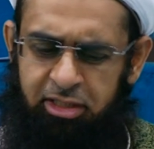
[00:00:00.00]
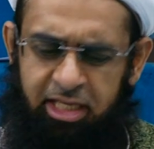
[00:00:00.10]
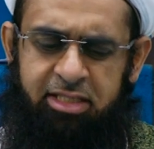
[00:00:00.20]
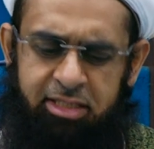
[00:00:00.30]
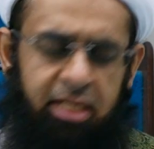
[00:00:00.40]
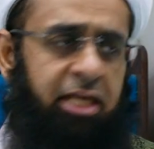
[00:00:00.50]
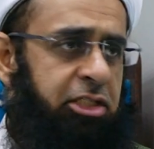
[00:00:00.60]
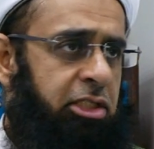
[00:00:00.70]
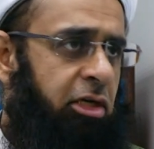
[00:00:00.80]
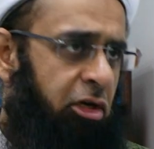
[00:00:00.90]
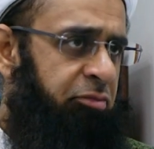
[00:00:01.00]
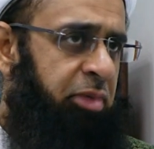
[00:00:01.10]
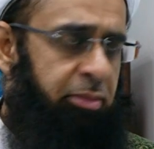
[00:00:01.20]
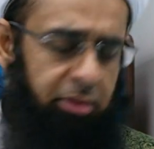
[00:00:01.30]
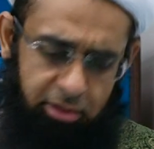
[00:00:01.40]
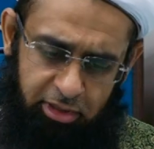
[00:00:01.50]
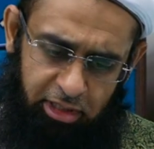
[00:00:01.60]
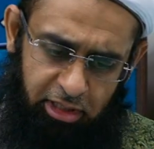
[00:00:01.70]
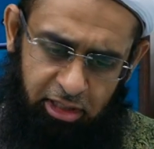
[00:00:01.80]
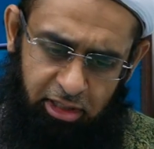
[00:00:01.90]
That's the nature of people.
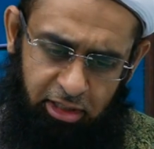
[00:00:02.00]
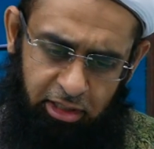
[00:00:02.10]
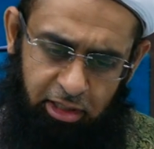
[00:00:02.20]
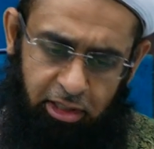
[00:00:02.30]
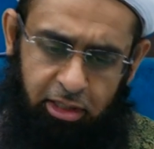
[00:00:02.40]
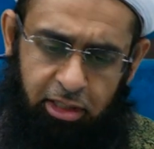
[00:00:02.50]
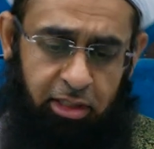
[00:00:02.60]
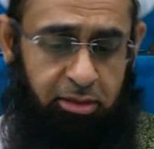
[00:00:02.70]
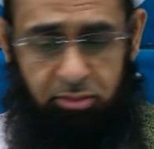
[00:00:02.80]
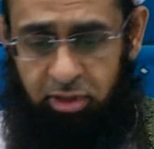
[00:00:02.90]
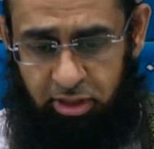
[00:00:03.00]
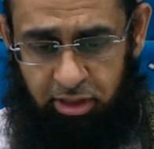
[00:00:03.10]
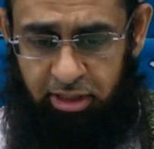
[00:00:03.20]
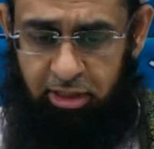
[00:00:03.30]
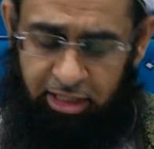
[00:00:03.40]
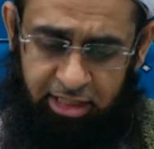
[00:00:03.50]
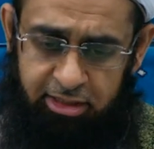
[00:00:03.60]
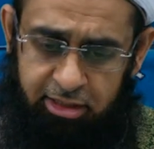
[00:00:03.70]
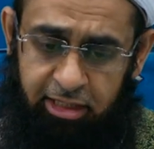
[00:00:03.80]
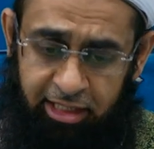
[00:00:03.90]
Um,
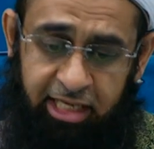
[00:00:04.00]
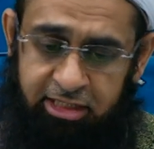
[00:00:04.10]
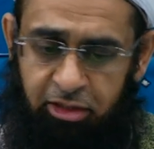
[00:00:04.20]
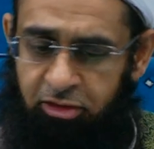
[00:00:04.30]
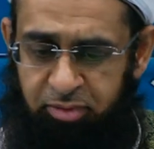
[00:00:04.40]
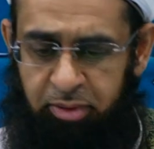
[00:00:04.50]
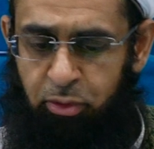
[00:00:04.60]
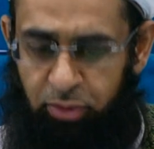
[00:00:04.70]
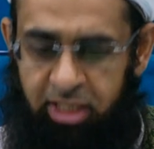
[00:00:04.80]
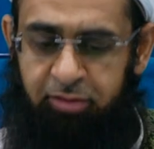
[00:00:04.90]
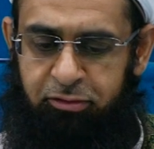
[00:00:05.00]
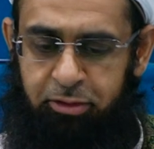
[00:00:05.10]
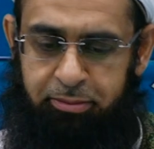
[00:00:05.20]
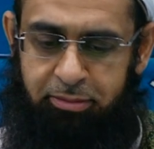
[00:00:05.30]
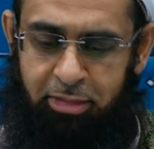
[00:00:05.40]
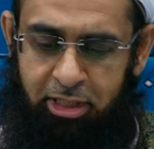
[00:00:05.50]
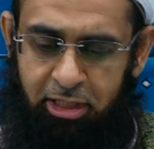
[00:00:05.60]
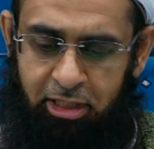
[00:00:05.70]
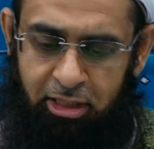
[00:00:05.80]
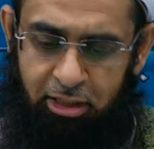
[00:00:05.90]
that's the category of people we come from
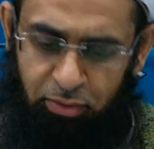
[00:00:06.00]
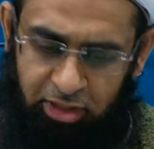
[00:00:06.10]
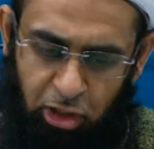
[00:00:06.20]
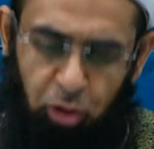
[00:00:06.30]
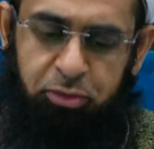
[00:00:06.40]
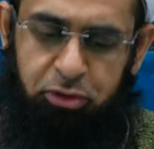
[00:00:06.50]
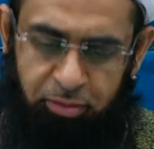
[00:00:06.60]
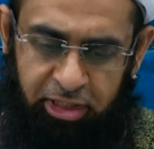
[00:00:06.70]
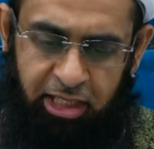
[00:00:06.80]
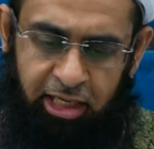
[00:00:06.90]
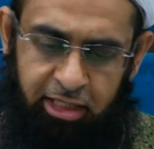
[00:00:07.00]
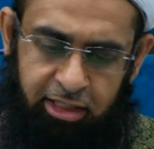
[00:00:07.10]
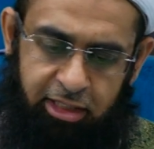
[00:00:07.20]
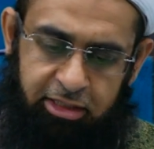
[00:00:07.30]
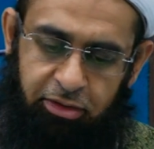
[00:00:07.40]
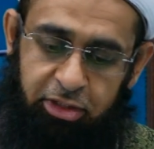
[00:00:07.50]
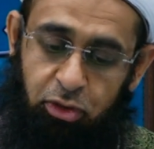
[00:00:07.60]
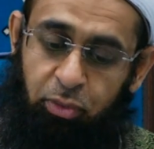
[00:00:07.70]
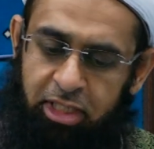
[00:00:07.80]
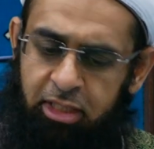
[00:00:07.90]
we hope to be in a higher category. So
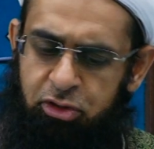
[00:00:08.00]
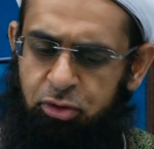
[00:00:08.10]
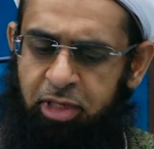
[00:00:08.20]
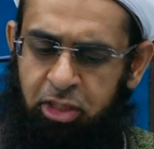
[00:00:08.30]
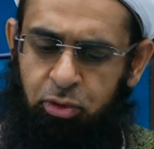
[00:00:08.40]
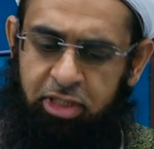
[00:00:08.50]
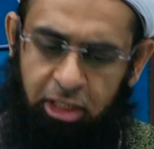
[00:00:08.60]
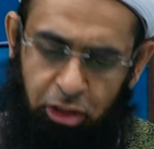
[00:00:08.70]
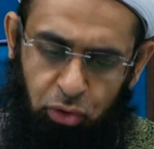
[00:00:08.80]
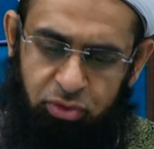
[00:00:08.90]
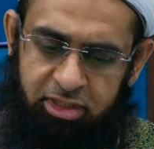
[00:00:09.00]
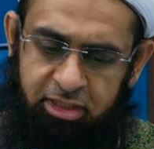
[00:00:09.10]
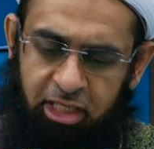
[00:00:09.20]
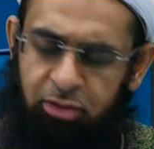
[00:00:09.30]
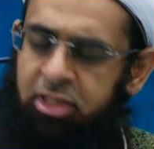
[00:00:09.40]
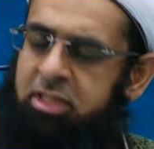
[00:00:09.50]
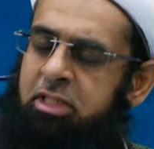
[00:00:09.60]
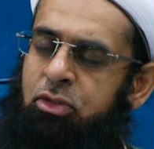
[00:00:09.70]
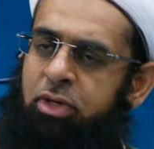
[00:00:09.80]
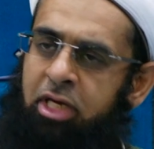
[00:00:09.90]
when Allah subhanahu wa ta'ala knows this anyway, He
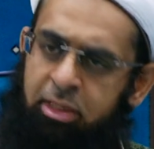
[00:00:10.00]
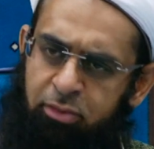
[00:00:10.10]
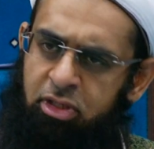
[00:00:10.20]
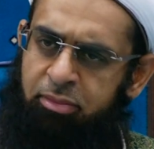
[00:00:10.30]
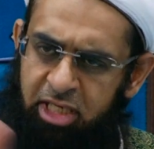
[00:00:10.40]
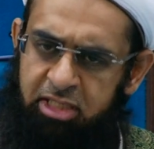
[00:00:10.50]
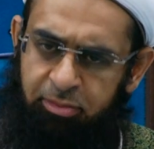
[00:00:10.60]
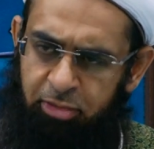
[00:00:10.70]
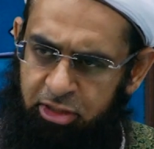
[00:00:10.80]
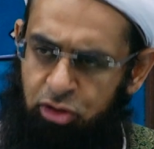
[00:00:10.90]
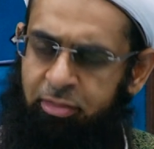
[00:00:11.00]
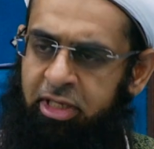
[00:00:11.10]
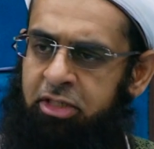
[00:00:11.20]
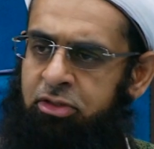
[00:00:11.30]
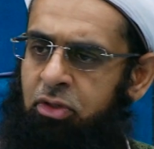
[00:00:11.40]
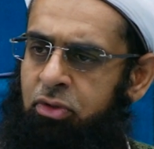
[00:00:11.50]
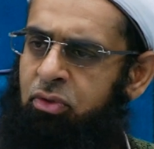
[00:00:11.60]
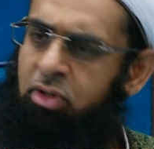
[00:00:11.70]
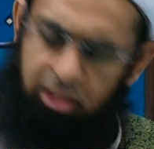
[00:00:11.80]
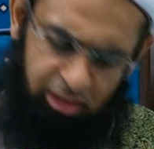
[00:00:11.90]
says, okay, I'm going to make some things obligatory on you.
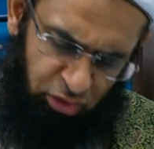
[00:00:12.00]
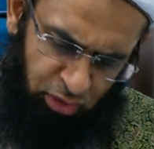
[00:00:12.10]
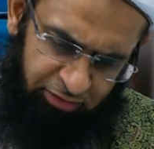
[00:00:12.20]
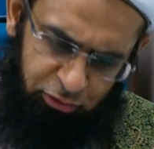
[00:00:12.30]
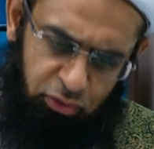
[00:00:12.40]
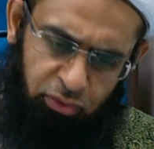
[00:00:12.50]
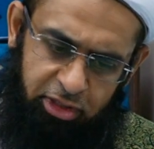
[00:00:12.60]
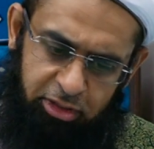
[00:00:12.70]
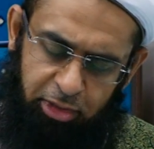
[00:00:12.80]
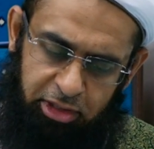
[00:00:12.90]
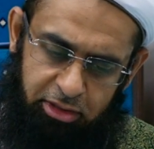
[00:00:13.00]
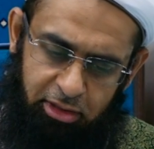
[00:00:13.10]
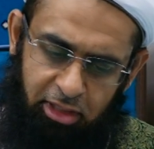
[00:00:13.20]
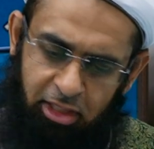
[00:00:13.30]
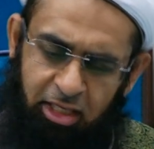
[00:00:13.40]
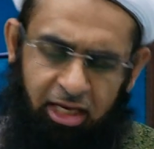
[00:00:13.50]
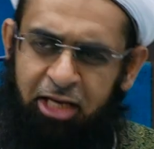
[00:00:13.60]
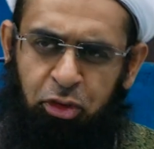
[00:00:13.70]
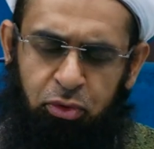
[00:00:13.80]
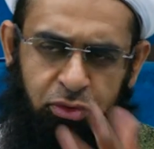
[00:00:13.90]
You have to do this much. I
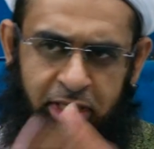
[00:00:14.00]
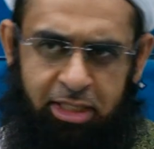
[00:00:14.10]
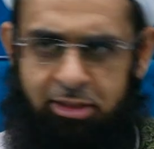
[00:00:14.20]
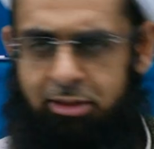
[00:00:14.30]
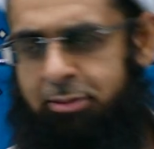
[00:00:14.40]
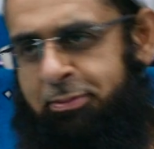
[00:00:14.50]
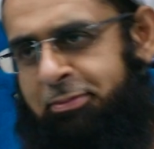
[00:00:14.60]
know you guys.